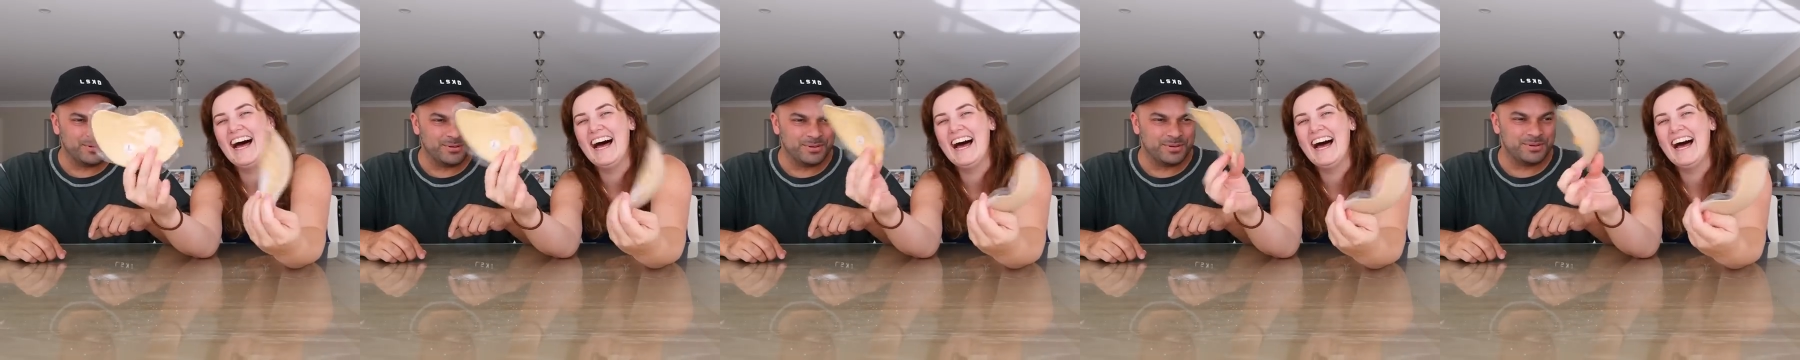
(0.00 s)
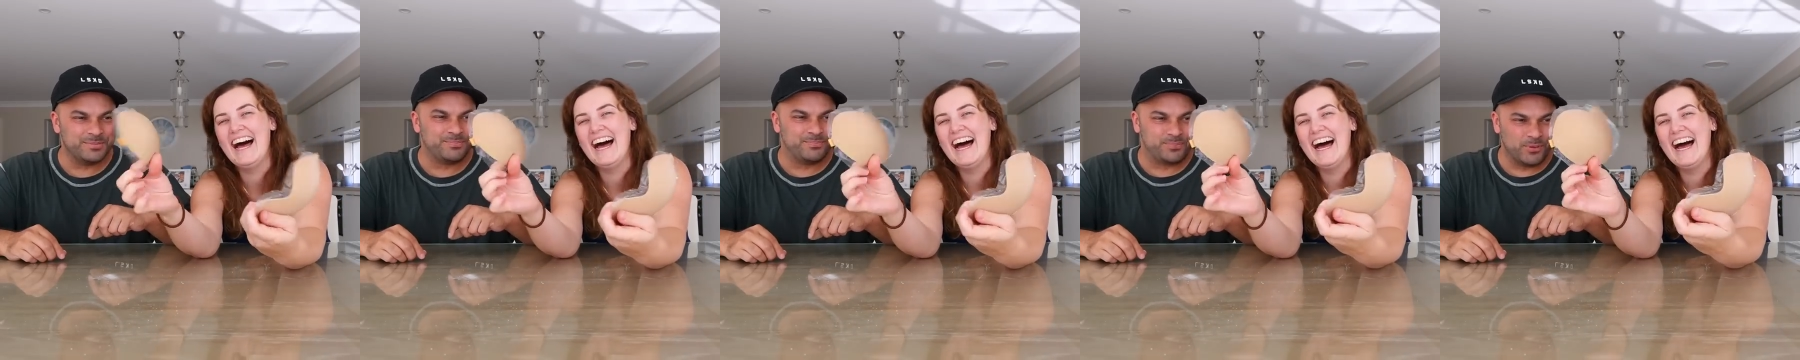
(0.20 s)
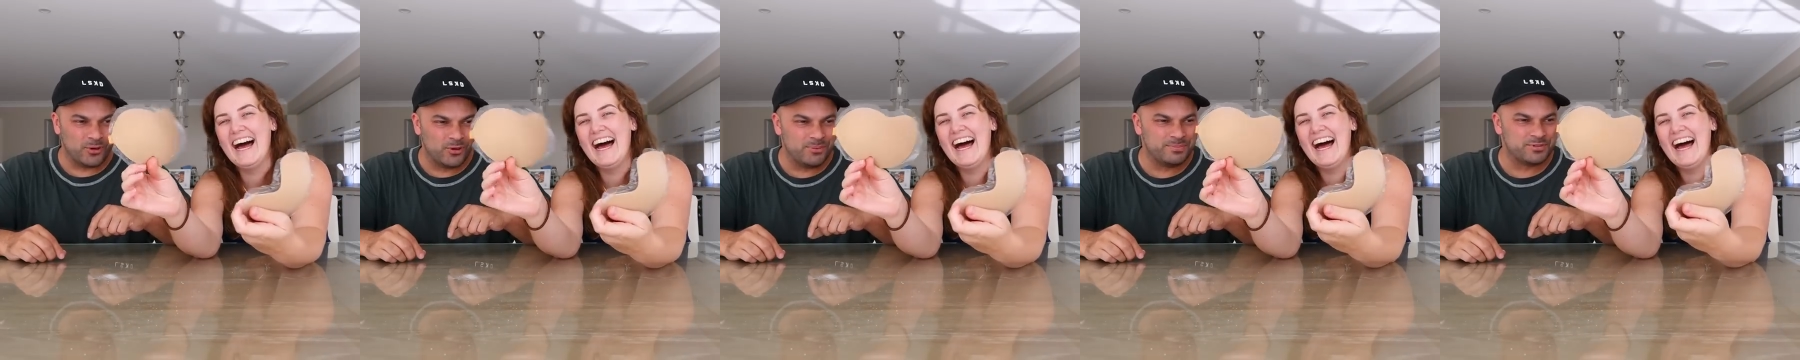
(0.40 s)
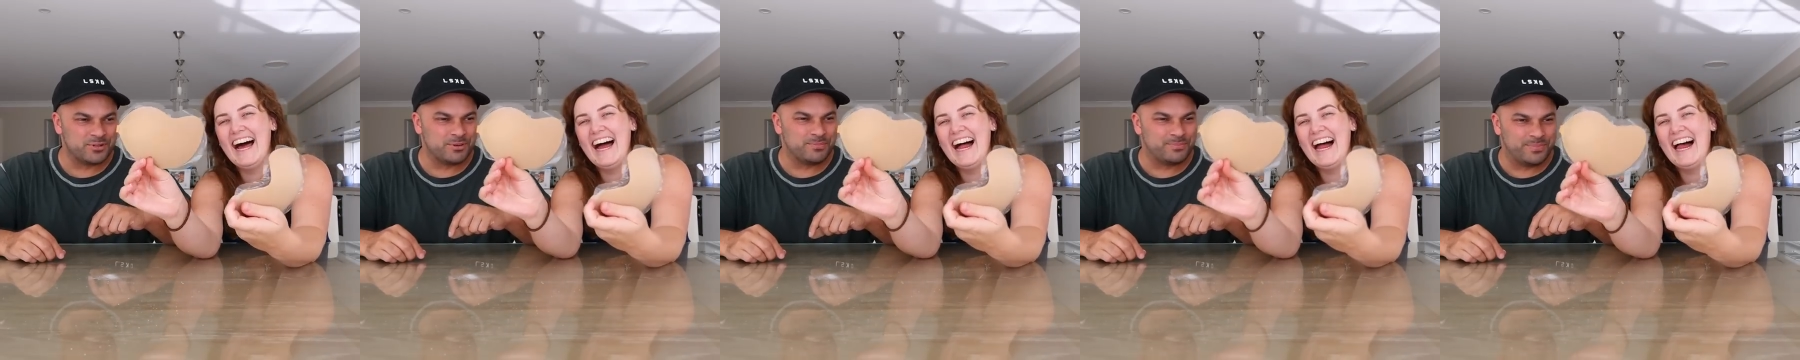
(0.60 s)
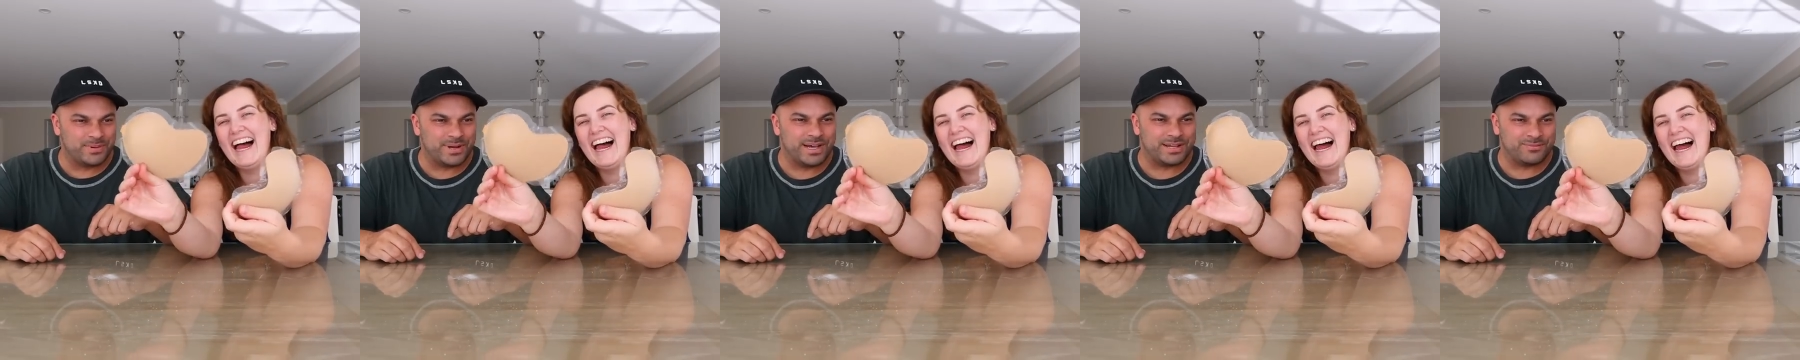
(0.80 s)
Speaker 1: boob,
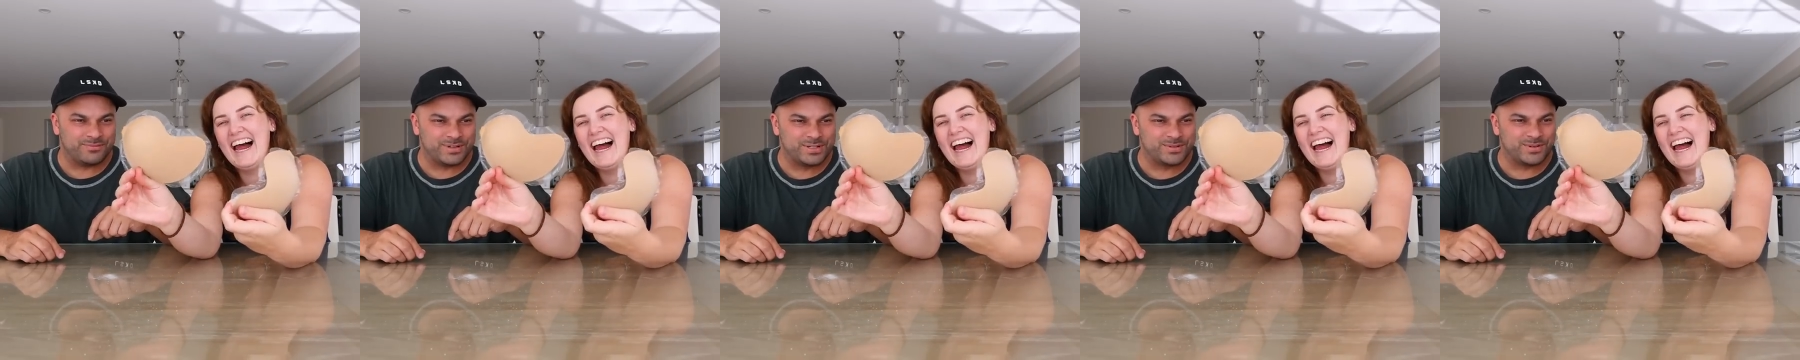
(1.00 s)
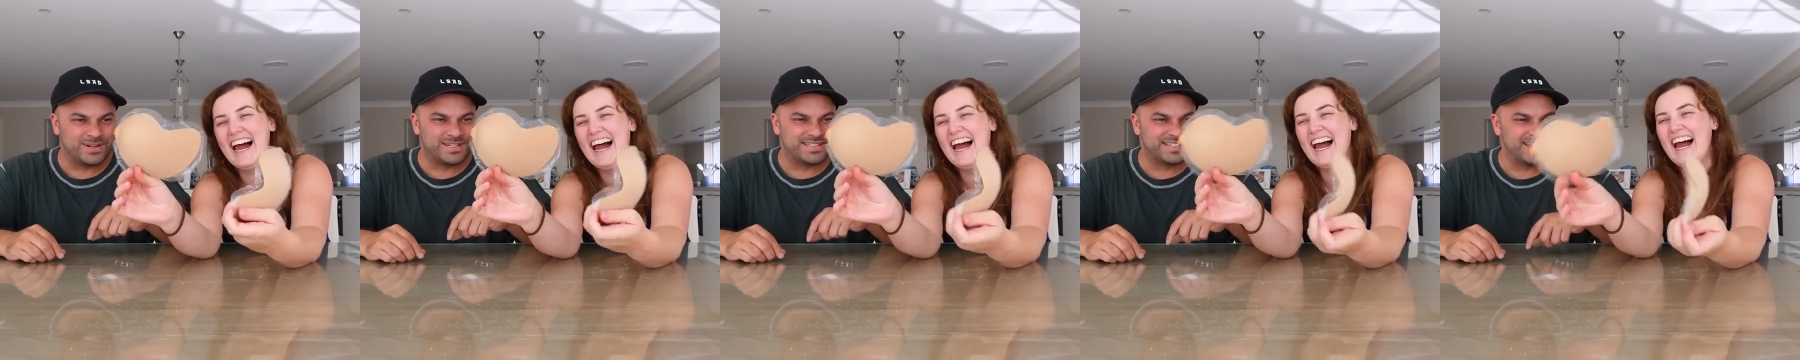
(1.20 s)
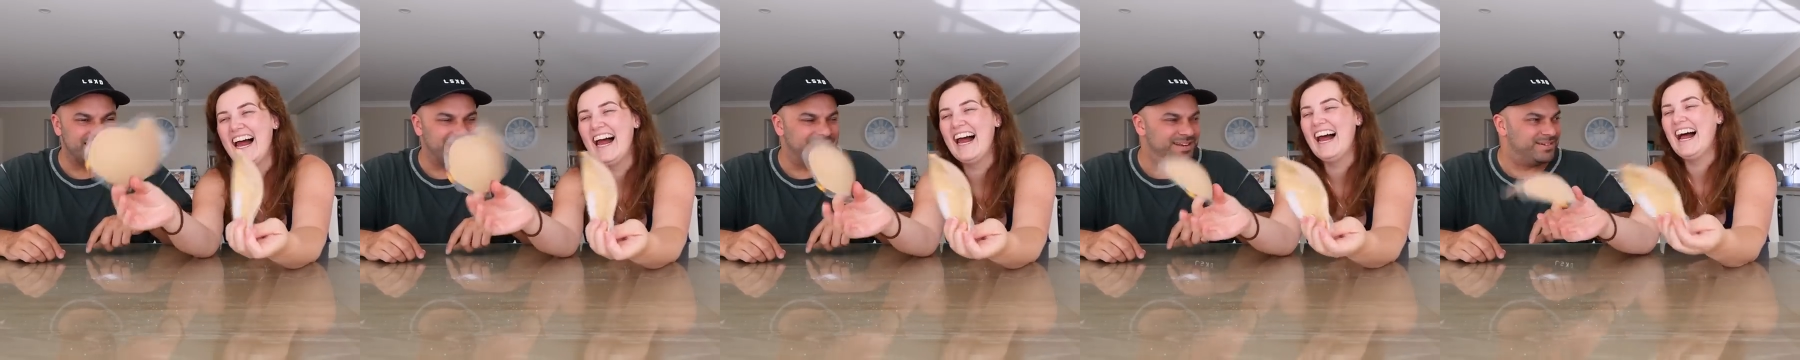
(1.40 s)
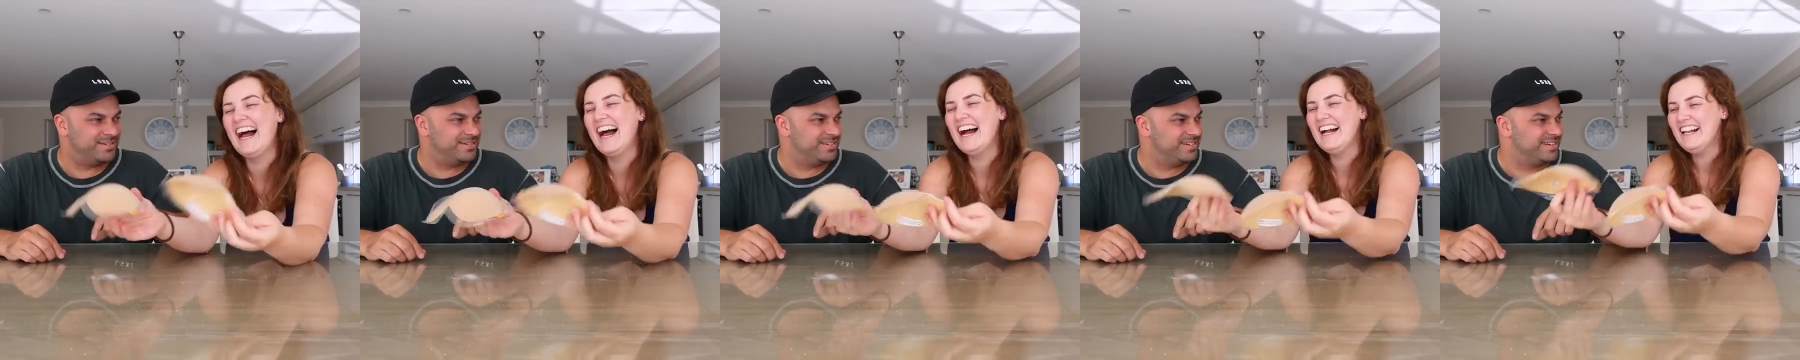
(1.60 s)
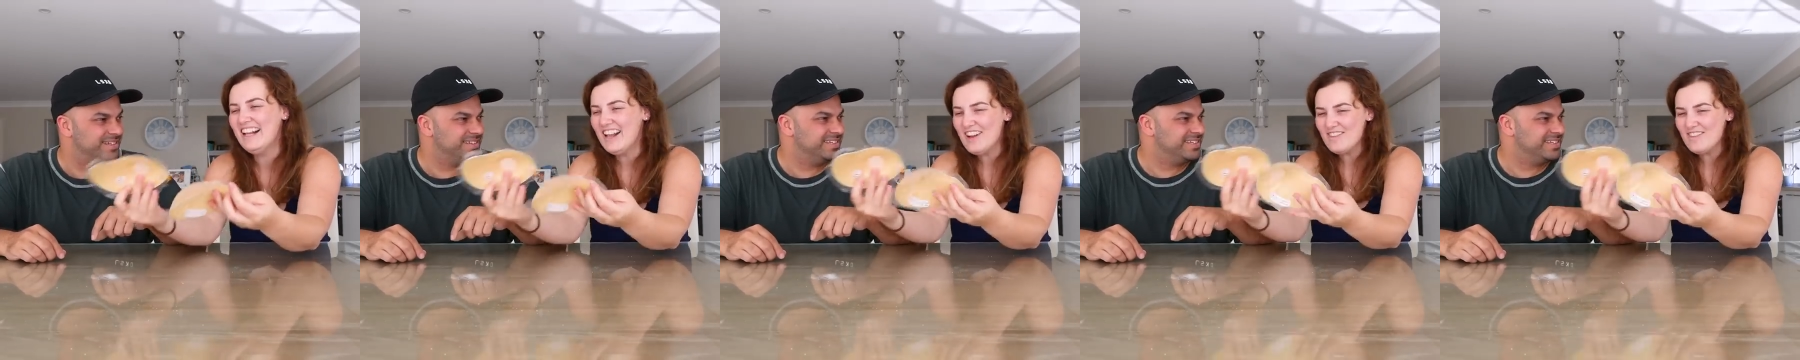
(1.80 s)
boobs or butt. Which one's that?